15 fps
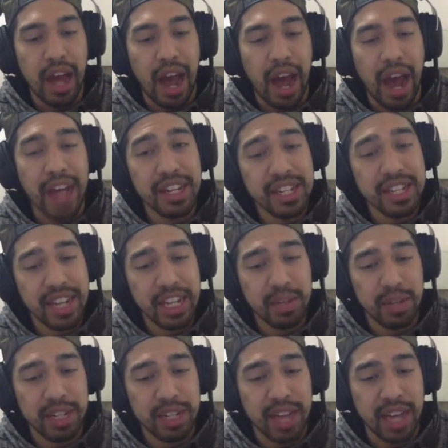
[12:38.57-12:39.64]
I decide to
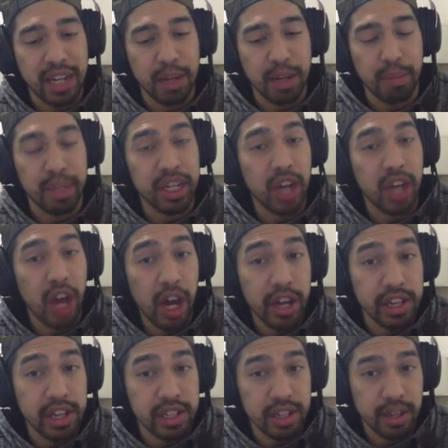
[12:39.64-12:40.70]
attack here
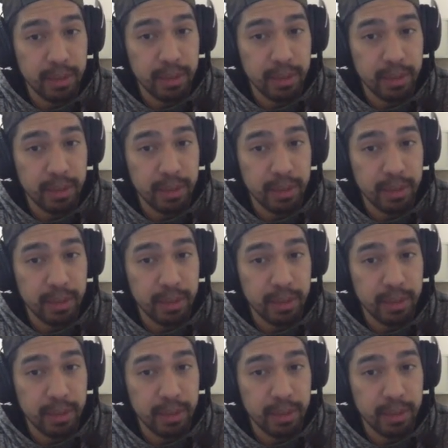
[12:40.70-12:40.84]
because